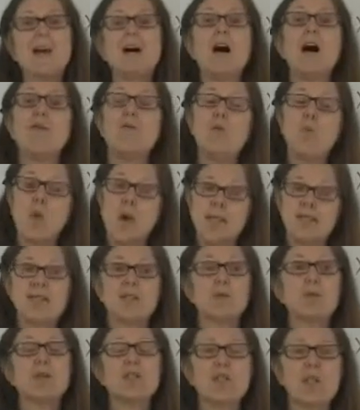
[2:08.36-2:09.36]
of ones
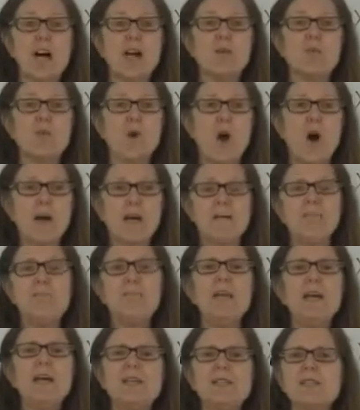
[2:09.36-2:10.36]
that were done wrong and
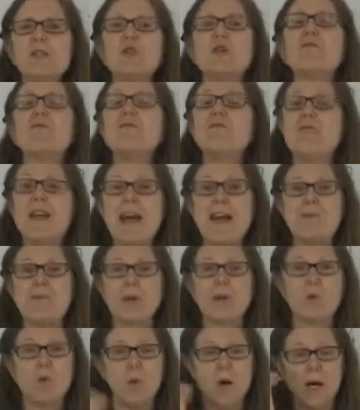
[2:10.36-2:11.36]
picks her
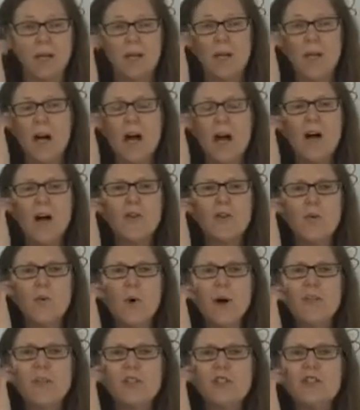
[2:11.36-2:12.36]
favorite one, the
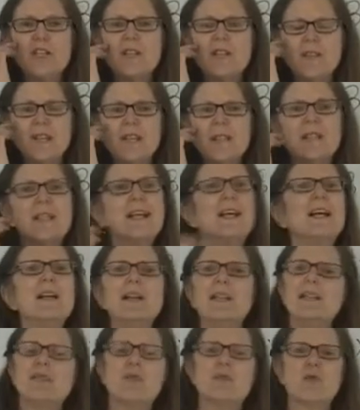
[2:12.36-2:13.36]
one that she thinks
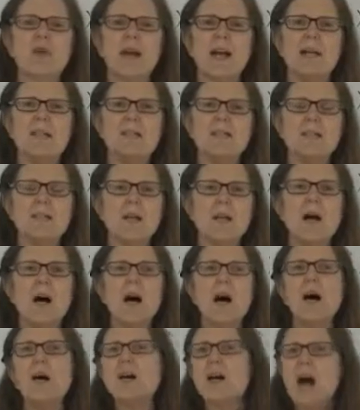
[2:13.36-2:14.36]
illustrates
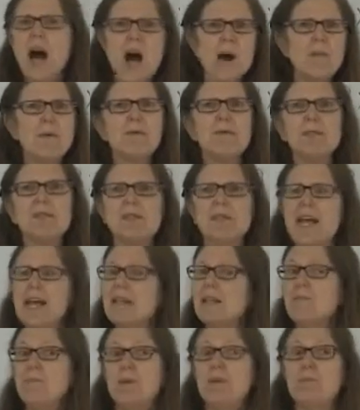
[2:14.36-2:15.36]
a common
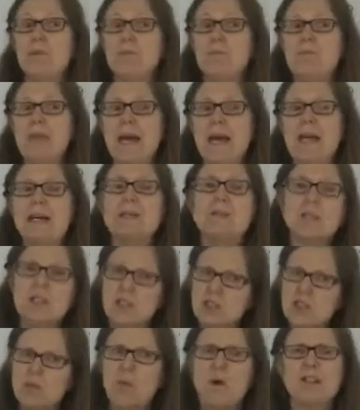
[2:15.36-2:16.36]
mistake that people make, that
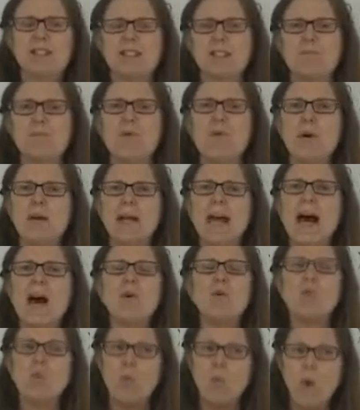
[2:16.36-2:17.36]
she wants to point
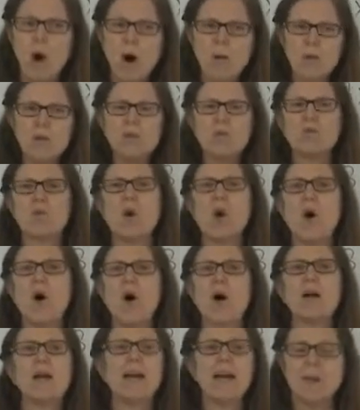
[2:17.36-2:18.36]
out what was
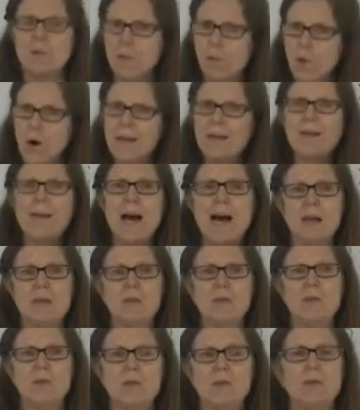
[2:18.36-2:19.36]
wrong and what not
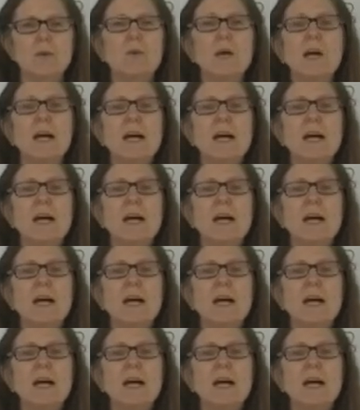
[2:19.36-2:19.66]
to do.